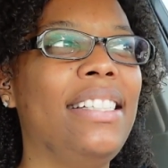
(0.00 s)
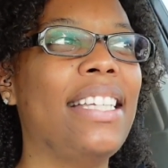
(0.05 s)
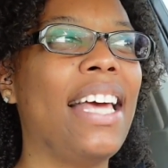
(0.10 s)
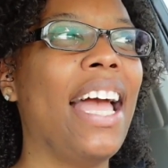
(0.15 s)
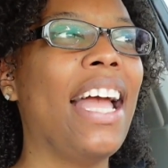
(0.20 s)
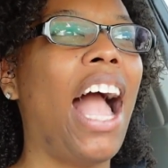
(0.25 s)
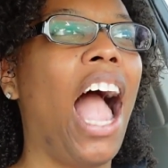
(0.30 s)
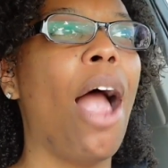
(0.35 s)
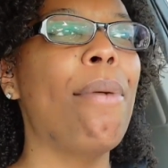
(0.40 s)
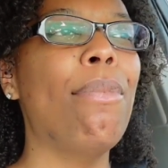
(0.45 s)

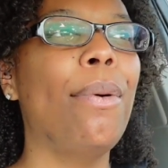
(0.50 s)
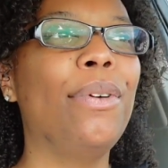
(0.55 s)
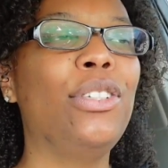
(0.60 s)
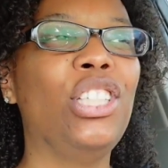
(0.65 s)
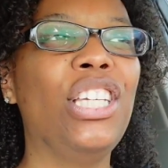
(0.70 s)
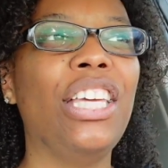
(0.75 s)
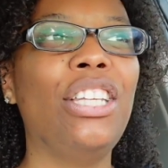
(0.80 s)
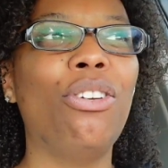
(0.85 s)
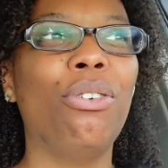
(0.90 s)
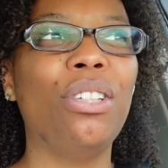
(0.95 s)
dang, I
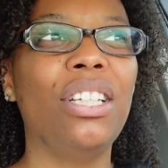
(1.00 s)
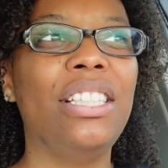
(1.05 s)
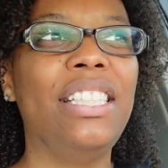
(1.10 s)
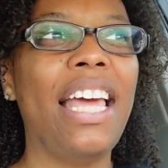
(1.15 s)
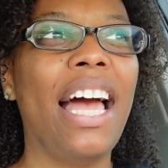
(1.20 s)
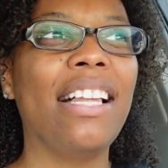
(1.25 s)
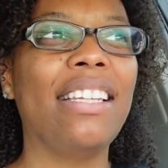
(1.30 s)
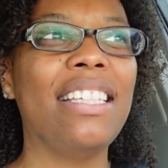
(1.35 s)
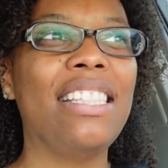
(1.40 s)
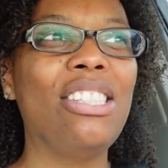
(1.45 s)
remember getting on the
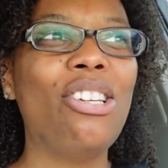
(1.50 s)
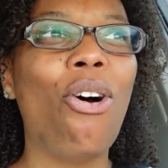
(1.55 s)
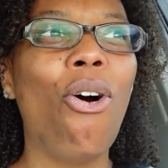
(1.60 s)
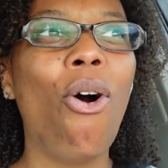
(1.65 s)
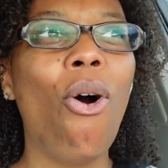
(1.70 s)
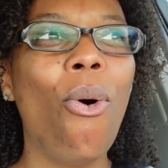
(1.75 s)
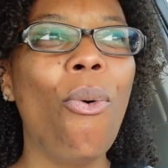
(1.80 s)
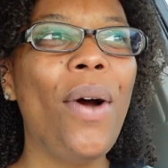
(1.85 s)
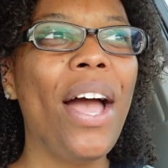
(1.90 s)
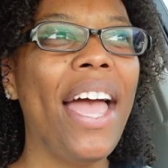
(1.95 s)
Dallas
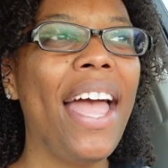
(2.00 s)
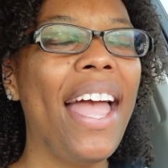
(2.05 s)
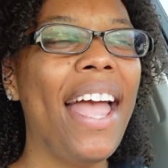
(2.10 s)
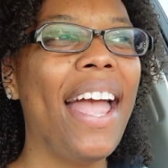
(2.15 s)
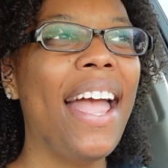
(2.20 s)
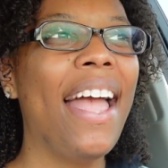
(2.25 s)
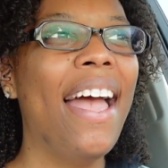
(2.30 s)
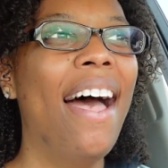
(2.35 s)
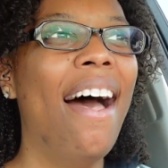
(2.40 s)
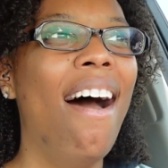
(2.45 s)

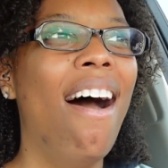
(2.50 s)
tollway,